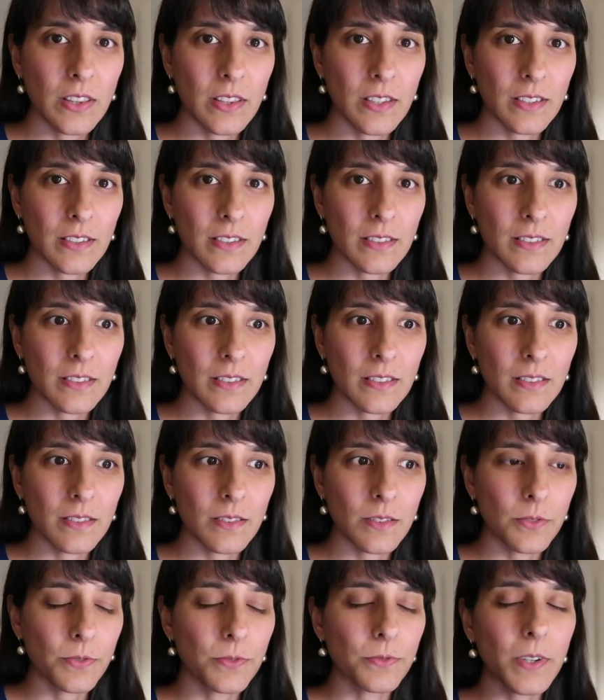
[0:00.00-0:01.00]

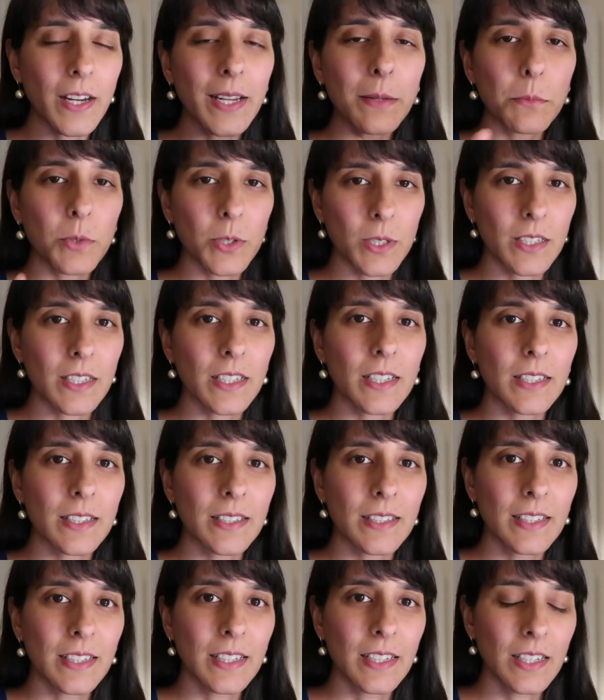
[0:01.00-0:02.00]
the framework
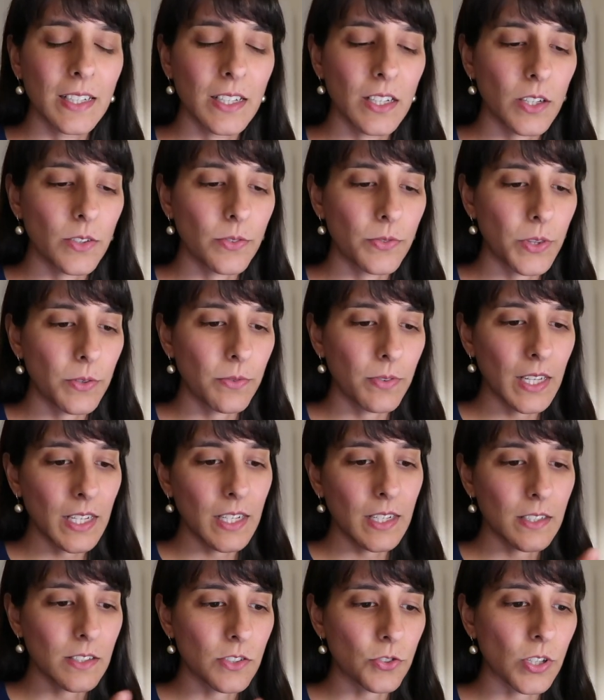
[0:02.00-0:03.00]
of the
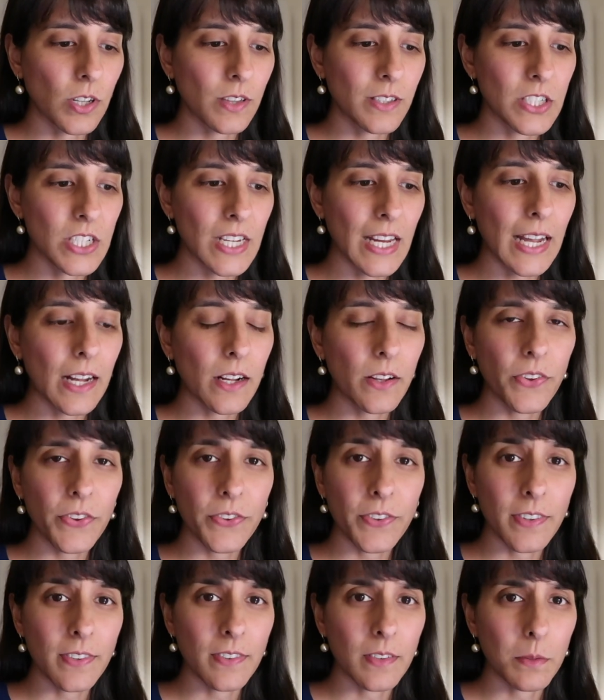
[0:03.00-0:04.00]
Vedic astrology
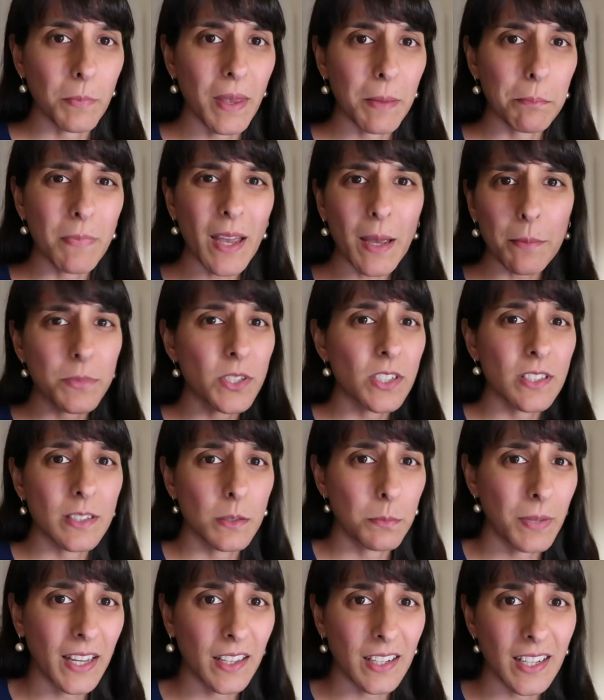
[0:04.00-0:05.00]
house system and map
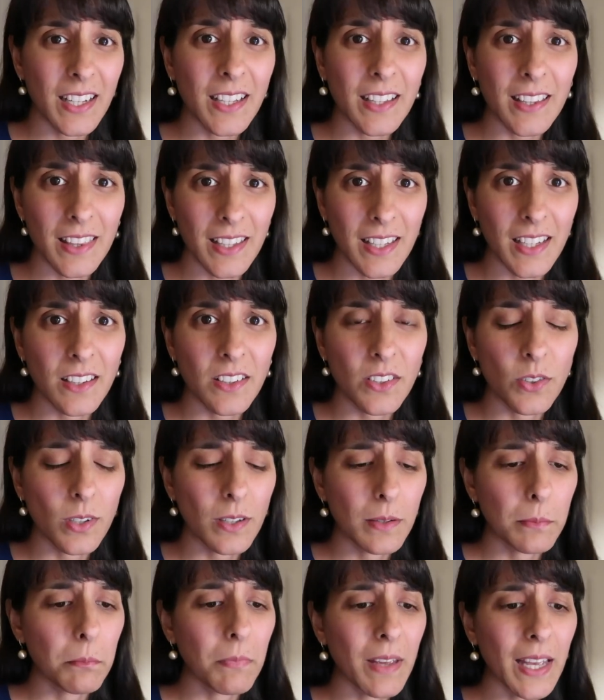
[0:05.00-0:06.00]
just about anything. You
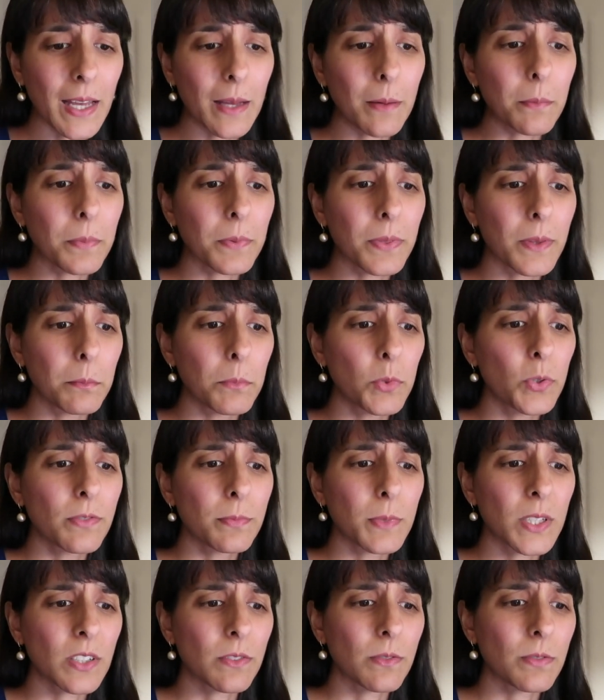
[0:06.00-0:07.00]
can map the
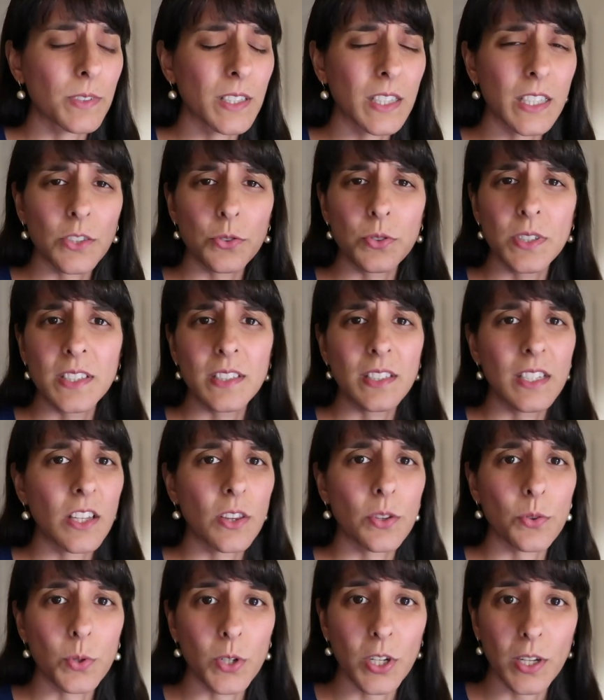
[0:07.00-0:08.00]
movement of electricity
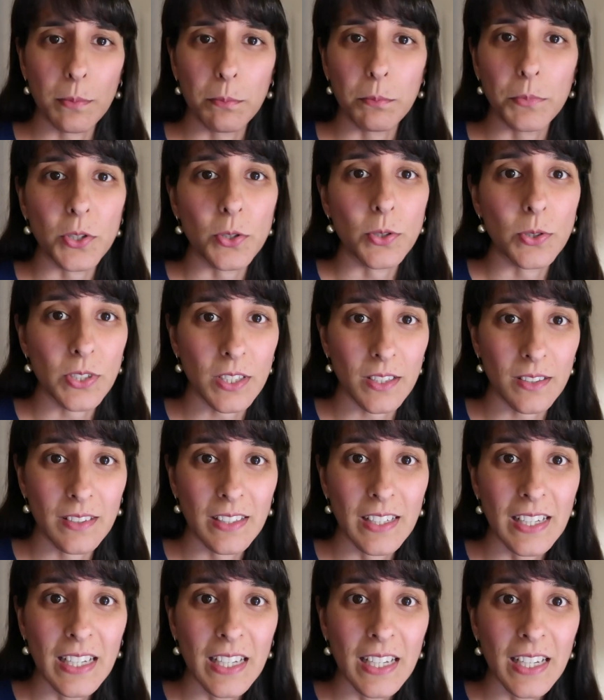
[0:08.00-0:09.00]
through a computer
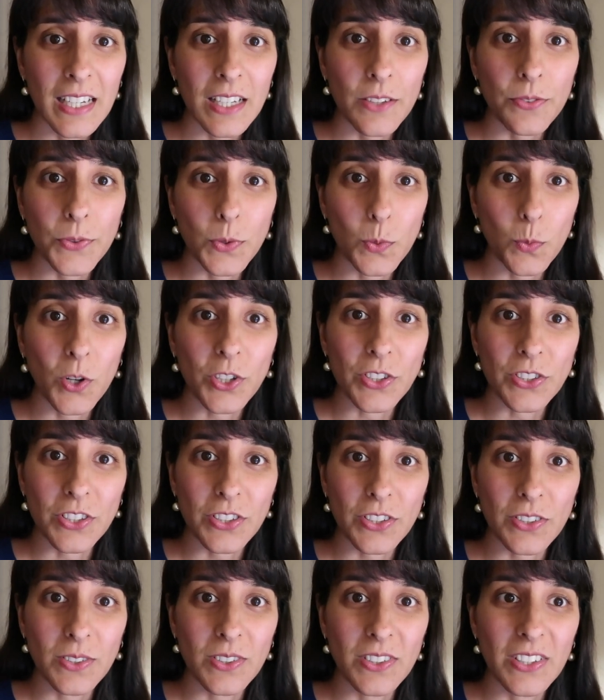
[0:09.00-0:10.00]
if you want
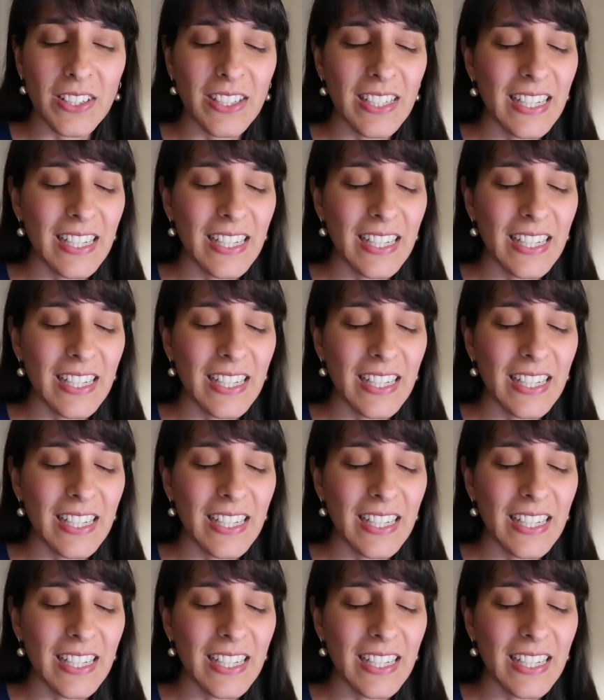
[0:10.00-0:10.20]
to.